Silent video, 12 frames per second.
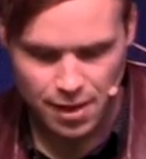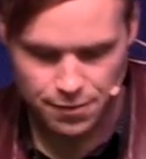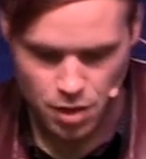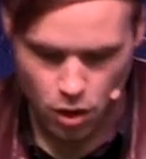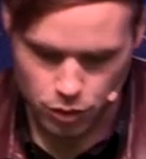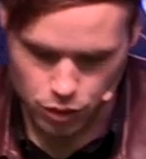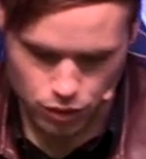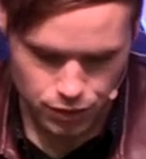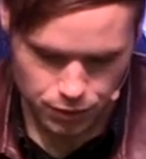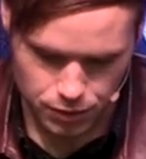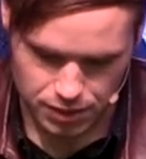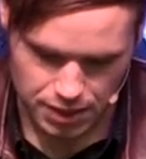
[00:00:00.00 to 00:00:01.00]
If no
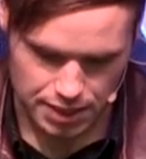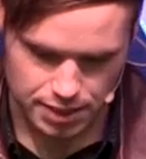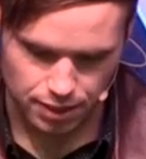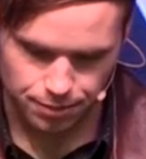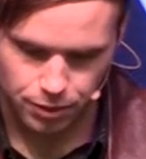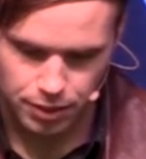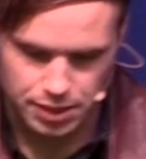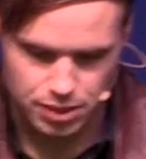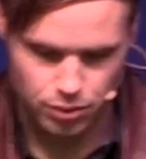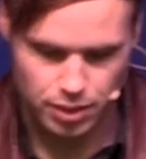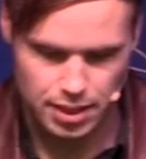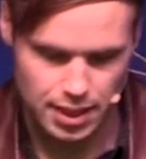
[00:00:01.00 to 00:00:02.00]
useful seeds are put
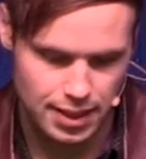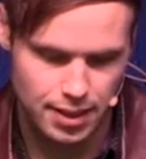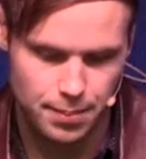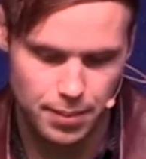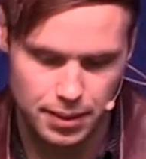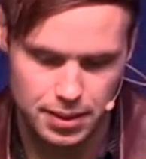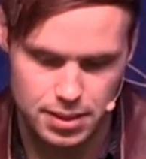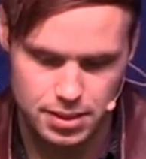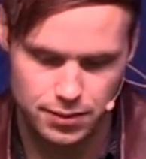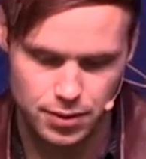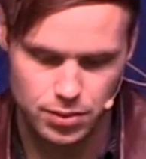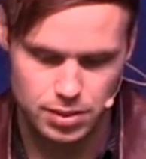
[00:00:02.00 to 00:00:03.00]
into it, then an
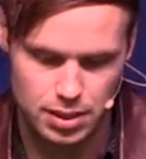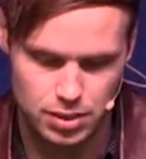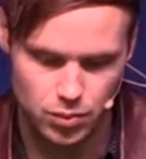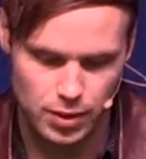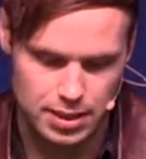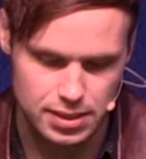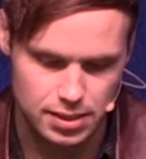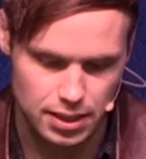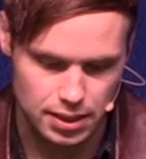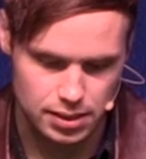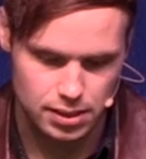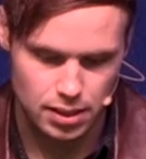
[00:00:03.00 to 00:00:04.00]
abundance of useless weed
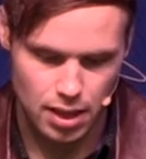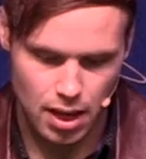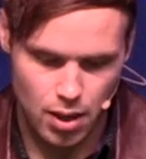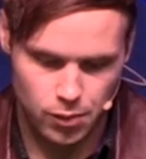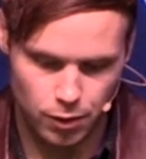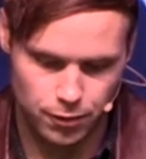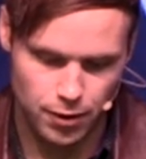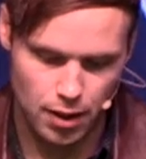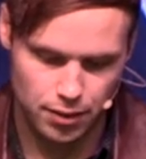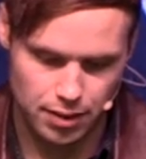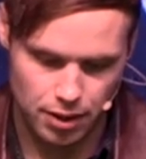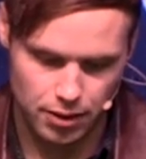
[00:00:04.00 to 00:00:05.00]
seeds will
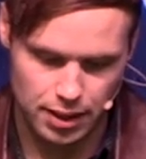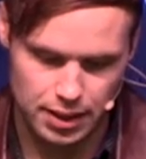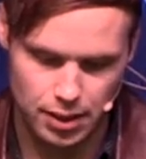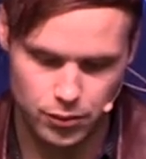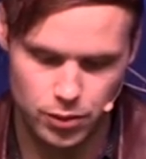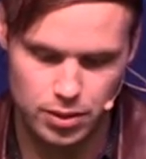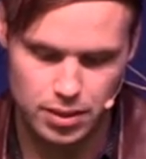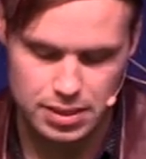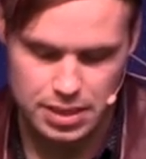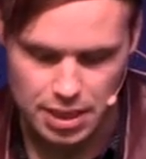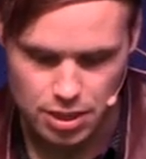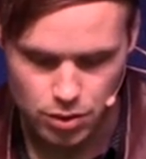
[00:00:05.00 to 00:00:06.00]
fall therein and will
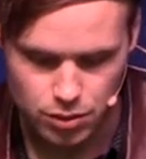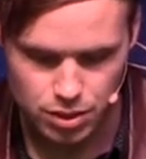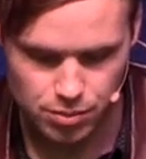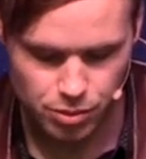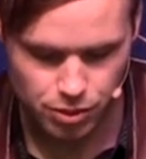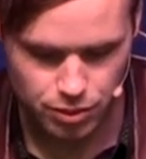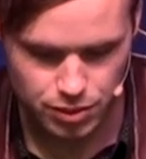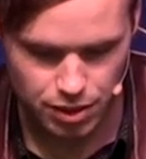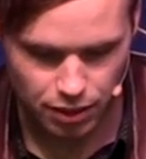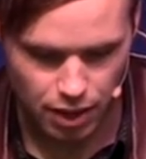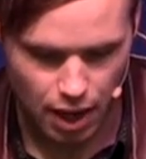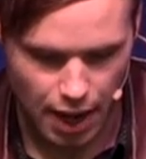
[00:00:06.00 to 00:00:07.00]
continue to
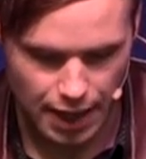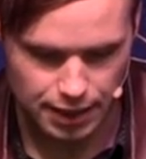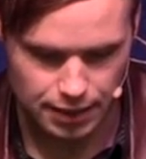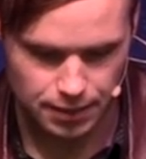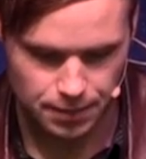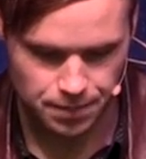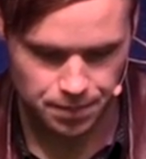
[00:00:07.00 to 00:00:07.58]
produce their kind.